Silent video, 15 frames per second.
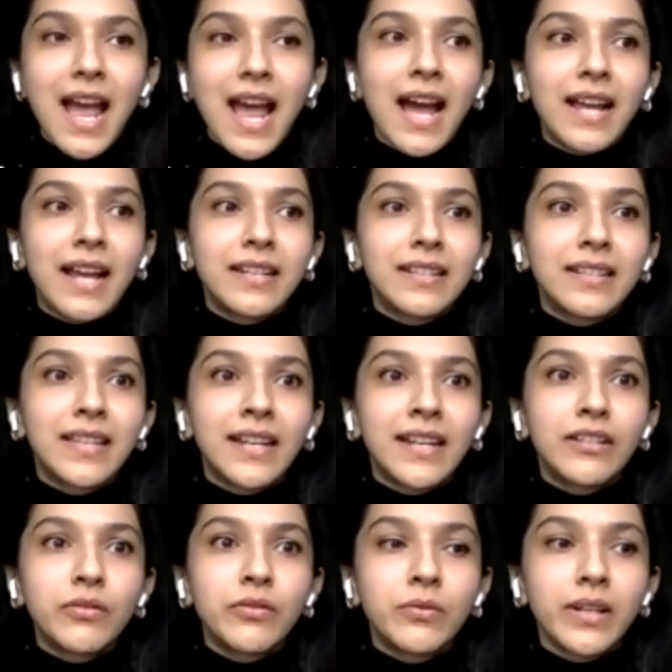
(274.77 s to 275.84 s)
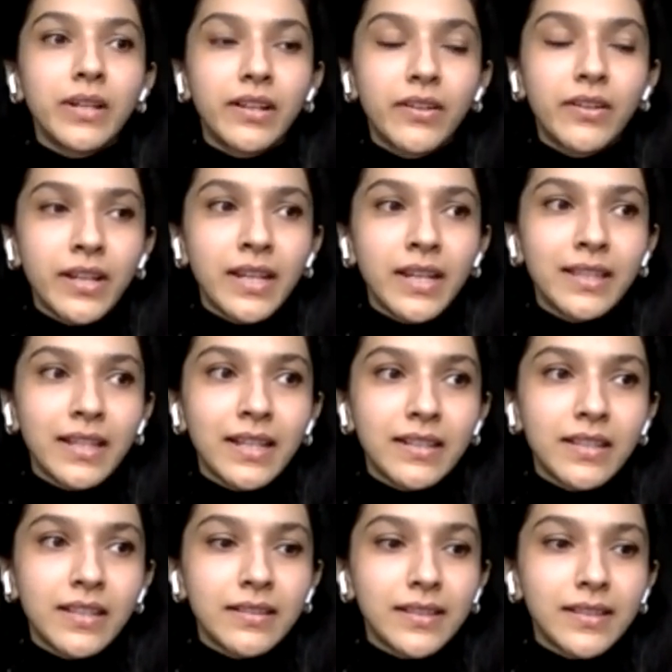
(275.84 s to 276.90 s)
And they do agree that
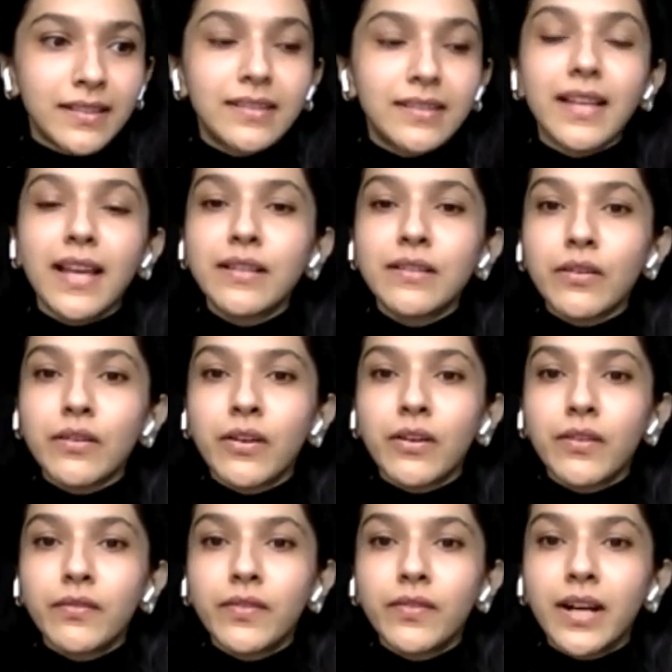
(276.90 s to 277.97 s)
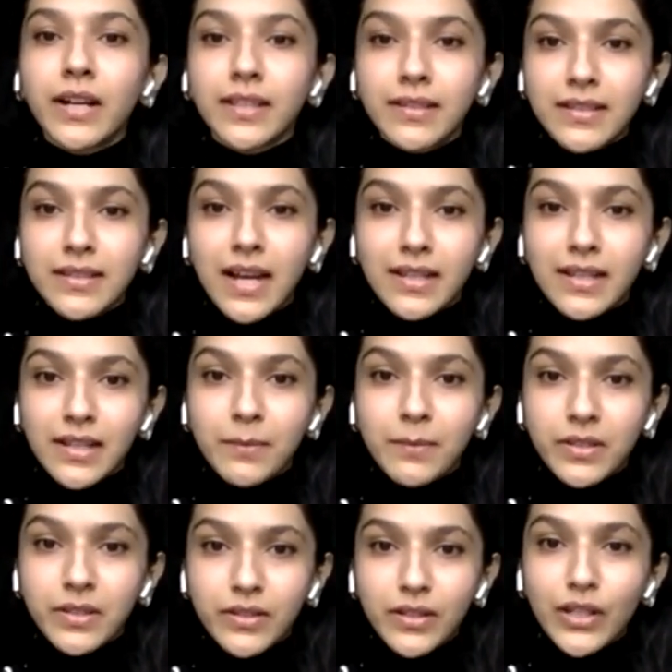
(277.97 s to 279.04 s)
the success of the
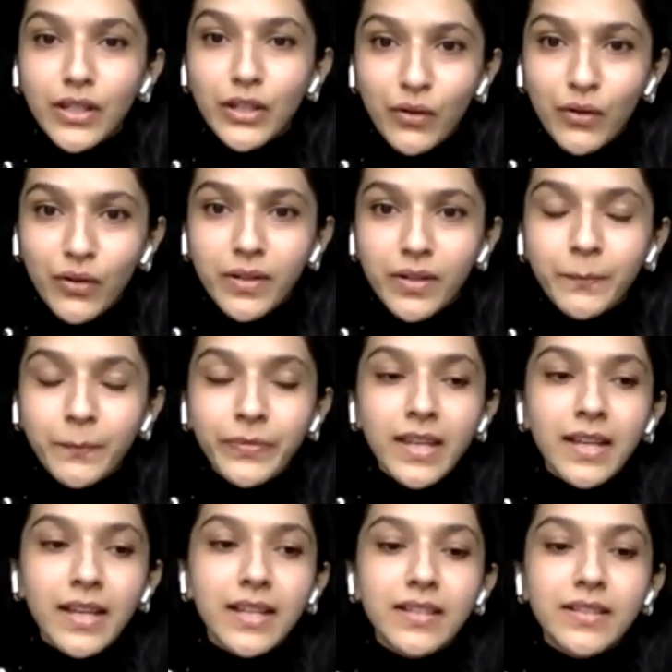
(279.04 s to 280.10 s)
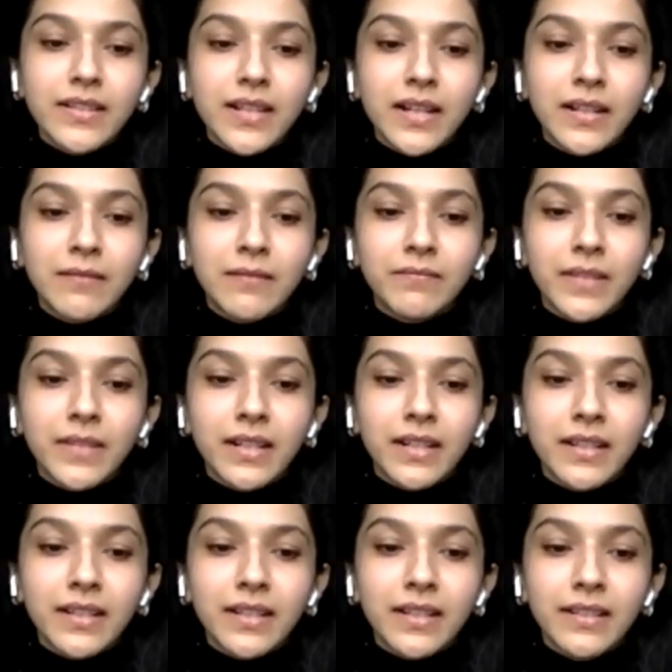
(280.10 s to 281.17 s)
startups early on
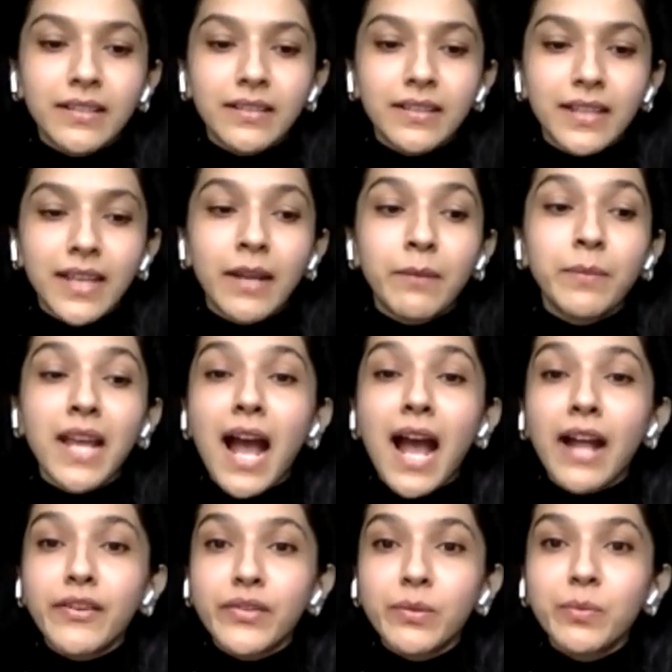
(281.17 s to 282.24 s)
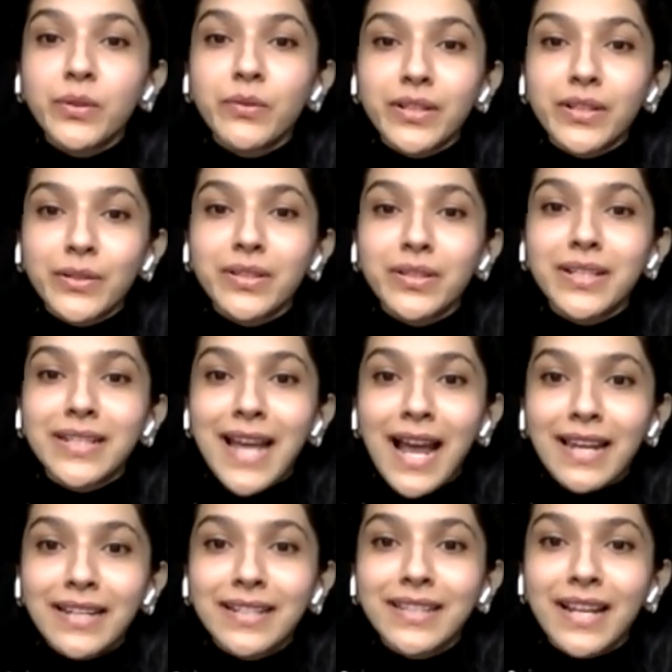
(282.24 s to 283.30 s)
can be attributed to the
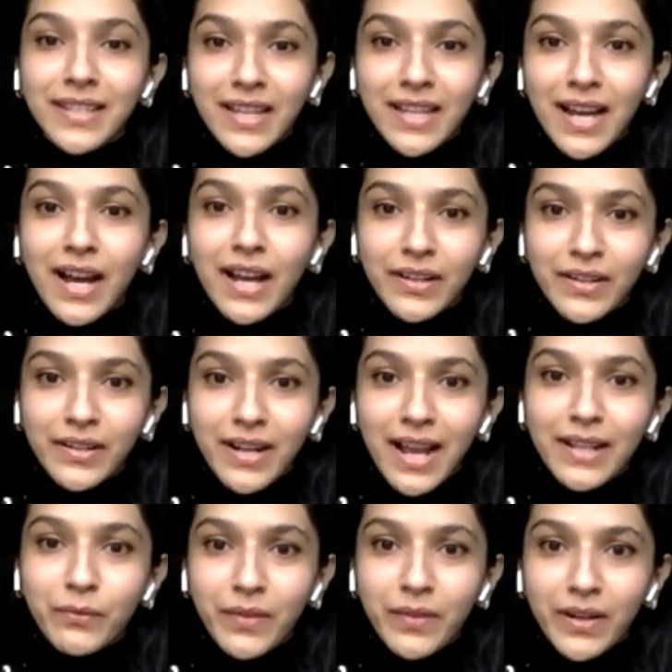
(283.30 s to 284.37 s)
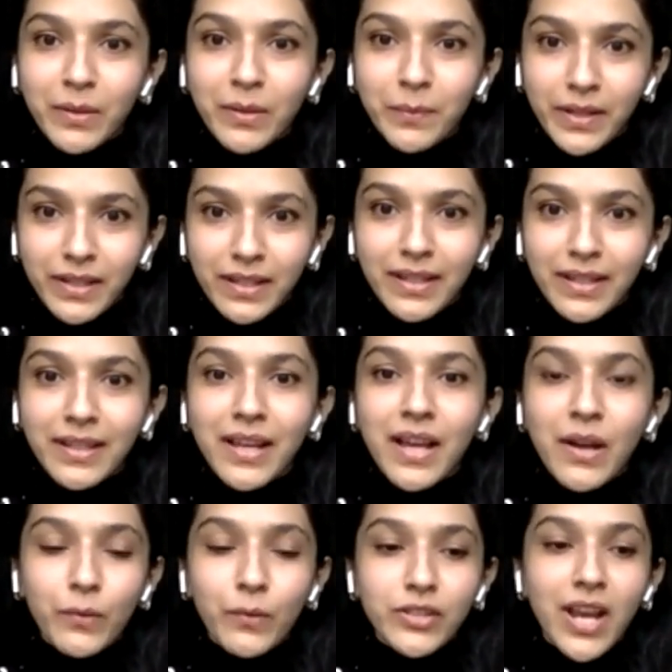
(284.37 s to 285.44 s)
talent that they hire at the very beginning,
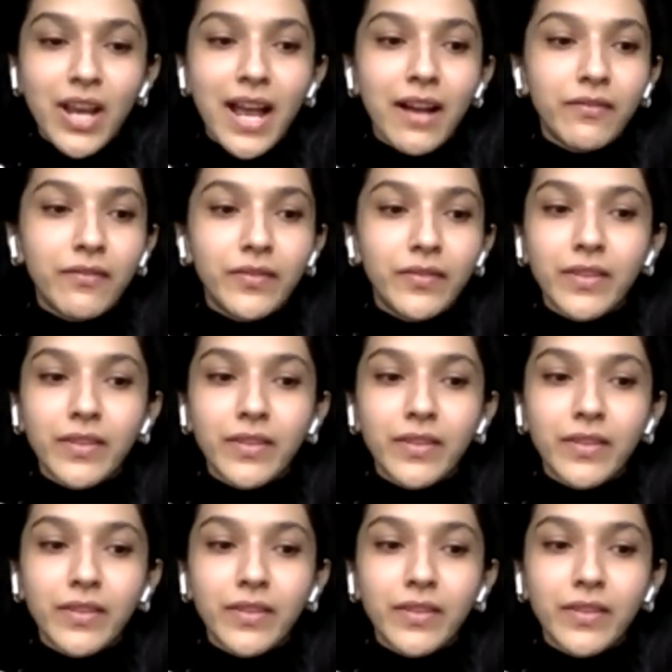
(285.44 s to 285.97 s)
which have